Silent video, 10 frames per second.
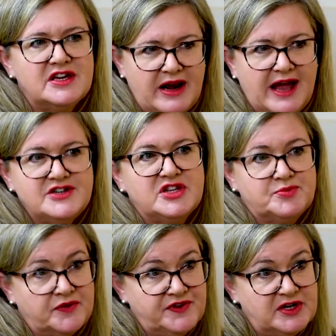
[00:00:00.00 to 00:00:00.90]
actually the
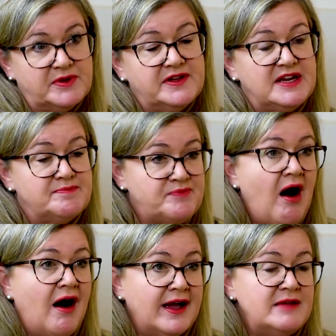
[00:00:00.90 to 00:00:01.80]
profitability
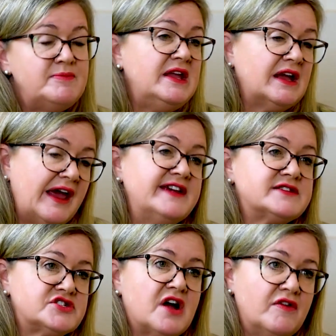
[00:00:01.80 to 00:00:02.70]
by being laser
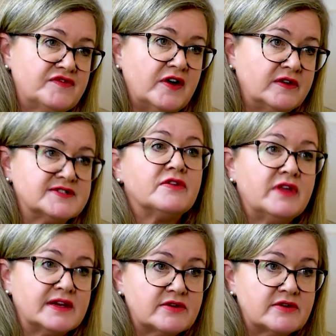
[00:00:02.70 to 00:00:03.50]
sharp focused on the things that are